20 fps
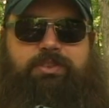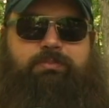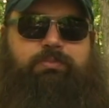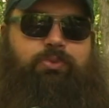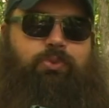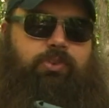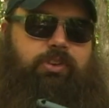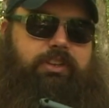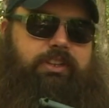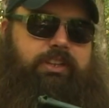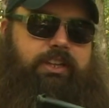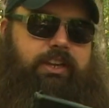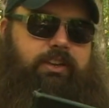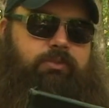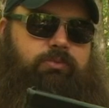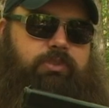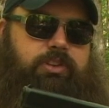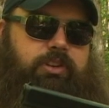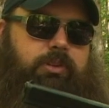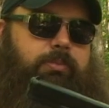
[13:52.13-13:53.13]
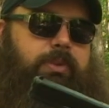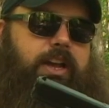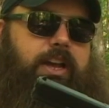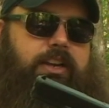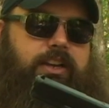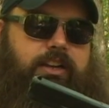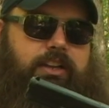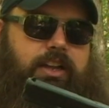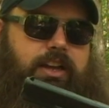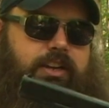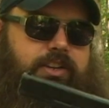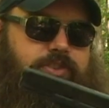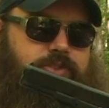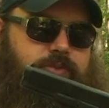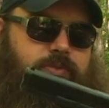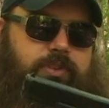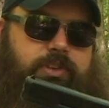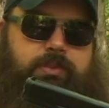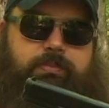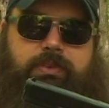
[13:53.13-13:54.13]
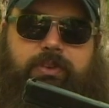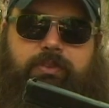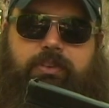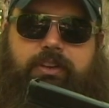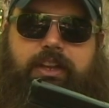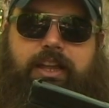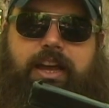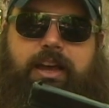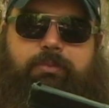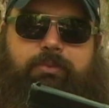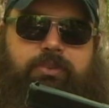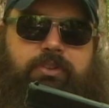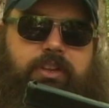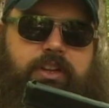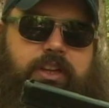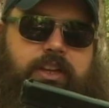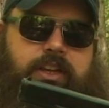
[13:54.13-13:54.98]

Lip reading: important thing when you're buying a Glock, is you want it to be reliable.